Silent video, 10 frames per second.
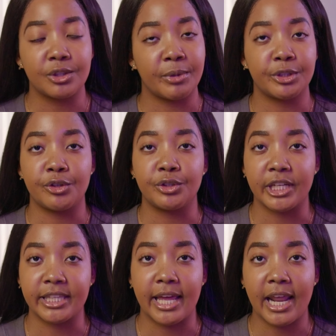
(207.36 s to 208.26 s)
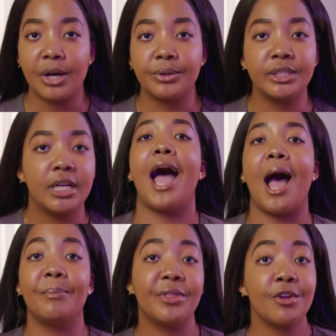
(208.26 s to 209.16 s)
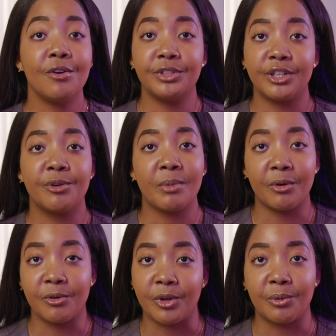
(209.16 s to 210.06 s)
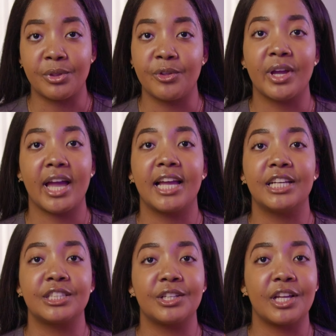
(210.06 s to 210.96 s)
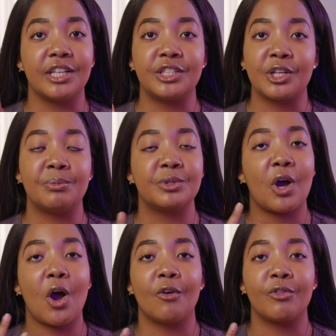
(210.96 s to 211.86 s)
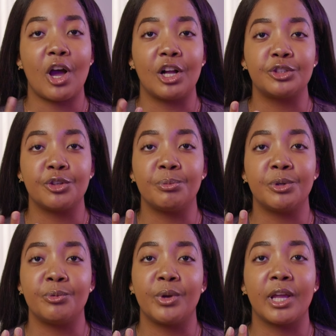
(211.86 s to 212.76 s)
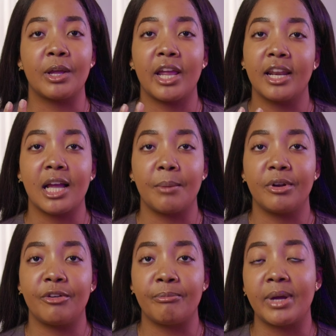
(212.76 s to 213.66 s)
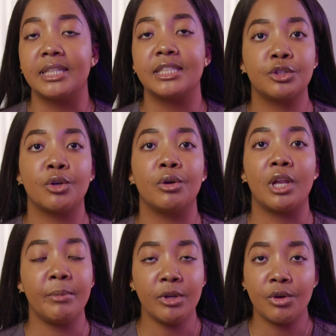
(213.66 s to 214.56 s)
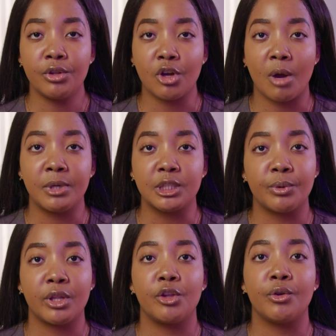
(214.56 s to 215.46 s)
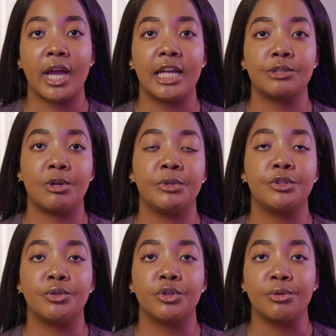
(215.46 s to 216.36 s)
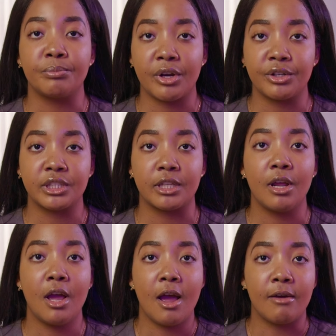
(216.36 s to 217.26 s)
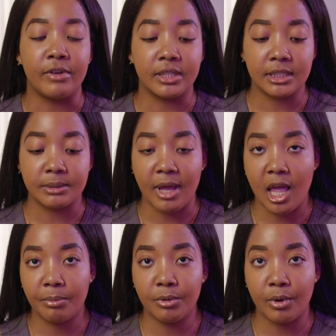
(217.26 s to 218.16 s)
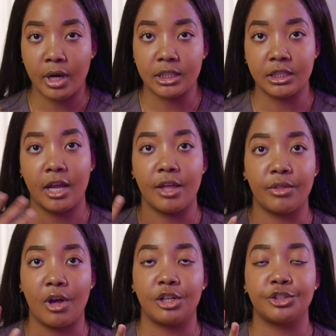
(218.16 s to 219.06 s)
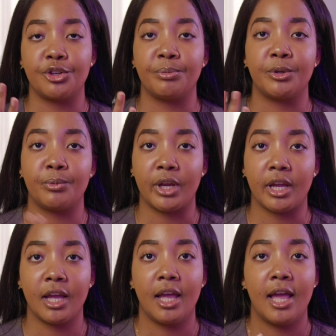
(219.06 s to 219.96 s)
So make sure you check that out. I'm thinking of sharing my review with you guys in terms of the Ultrahuman ring in a couple of months. So let me know in the comments whether you guys want me to do a comparison versus my Apple Watch and the Ultrahuman ring